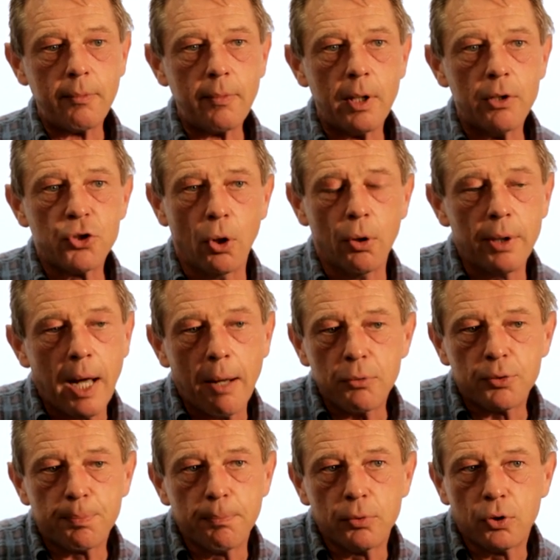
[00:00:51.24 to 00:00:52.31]
So I
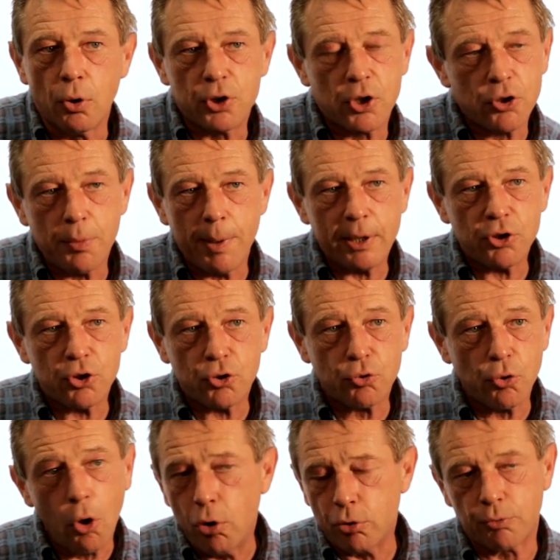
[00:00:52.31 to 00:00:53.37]
was going to some
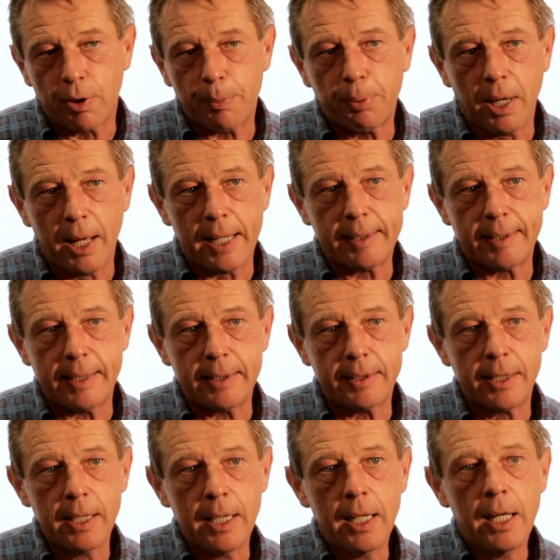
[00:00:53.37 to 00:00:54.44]
extraordinary places